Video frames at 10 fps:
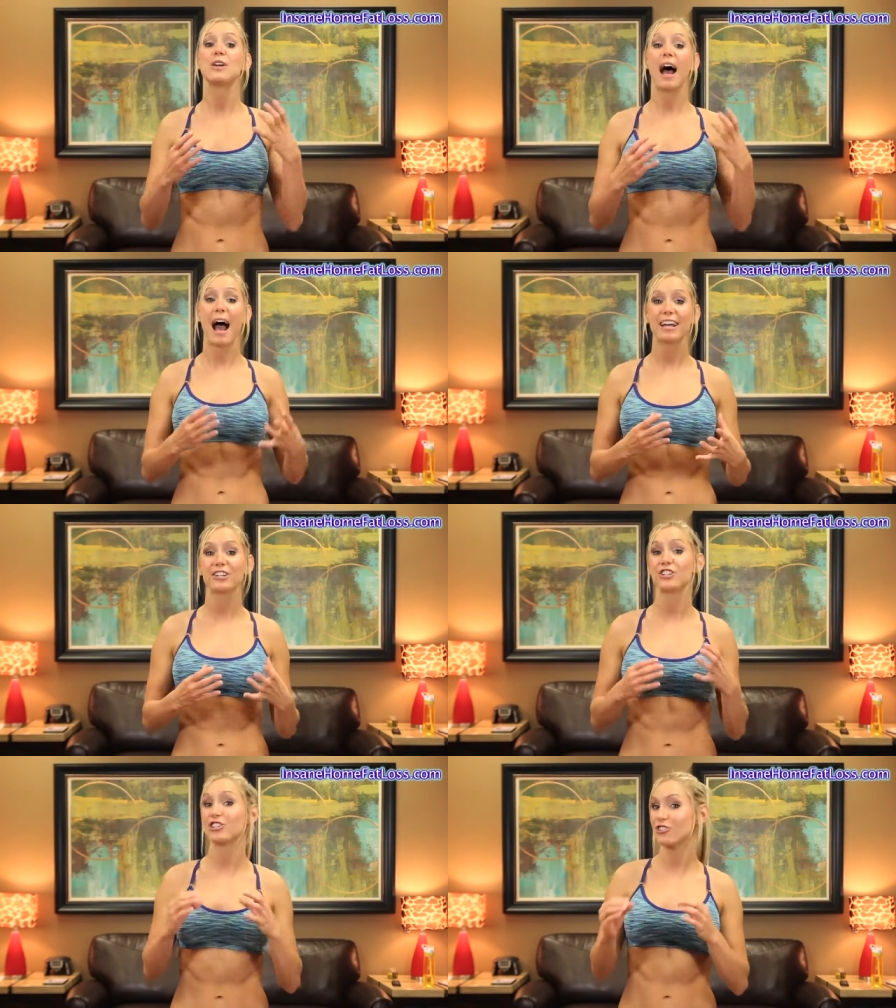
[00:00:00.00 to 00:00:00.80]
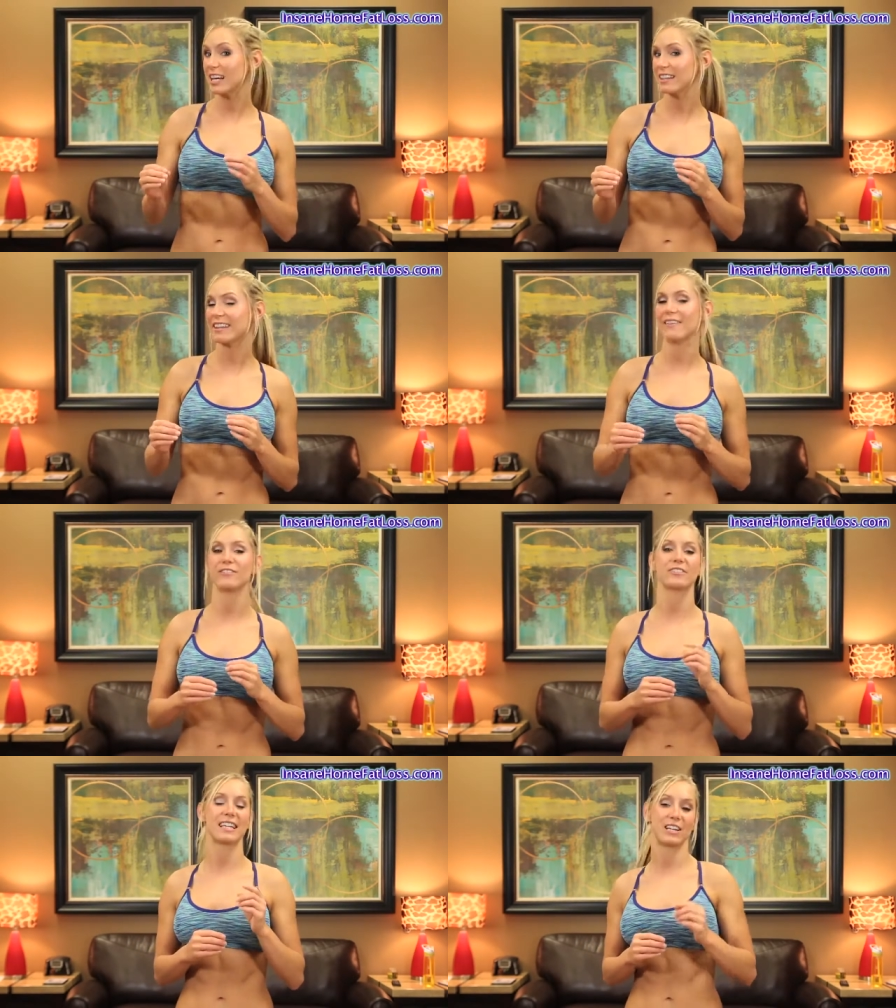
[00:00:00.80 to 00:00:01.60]
higher strength
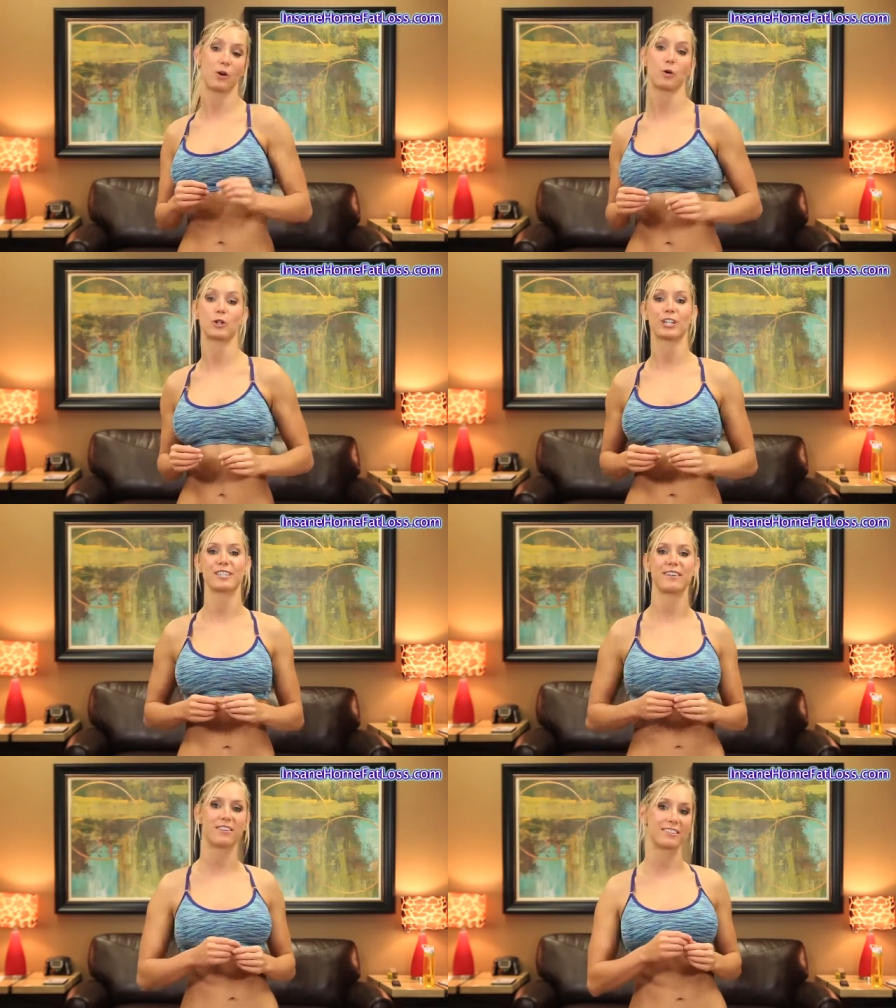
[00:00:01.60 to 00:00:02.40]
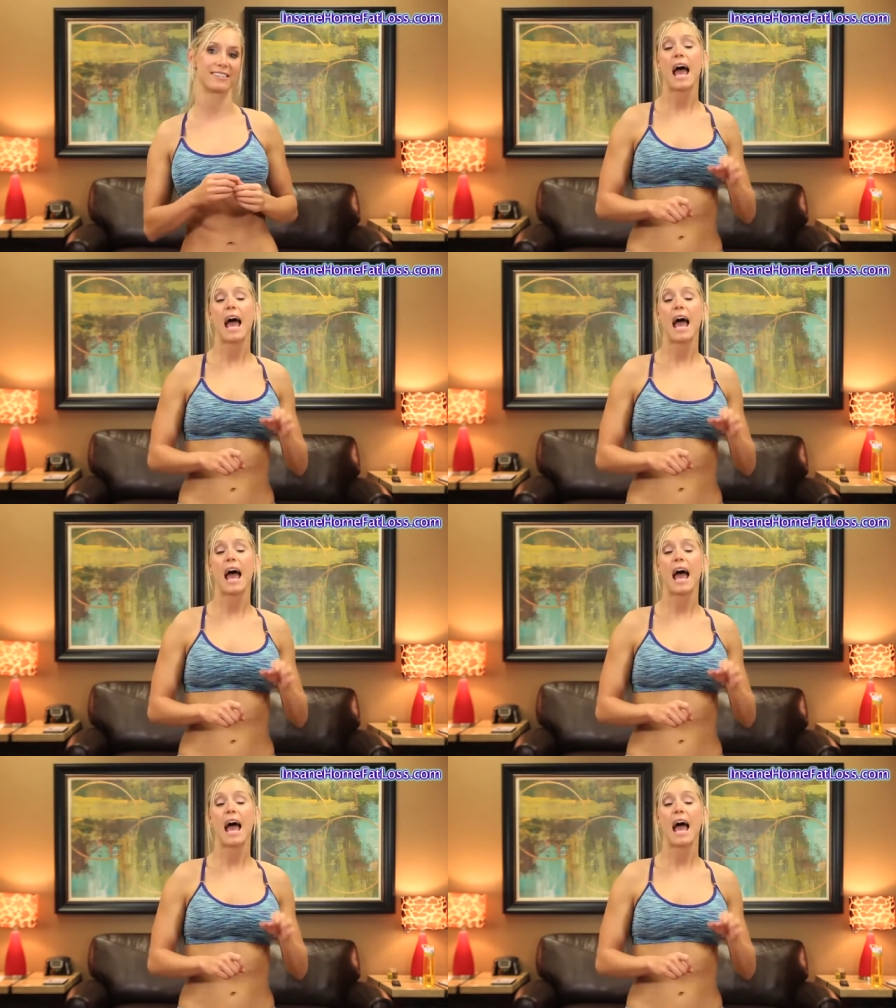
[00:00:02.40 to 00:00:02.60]
levels in older adults.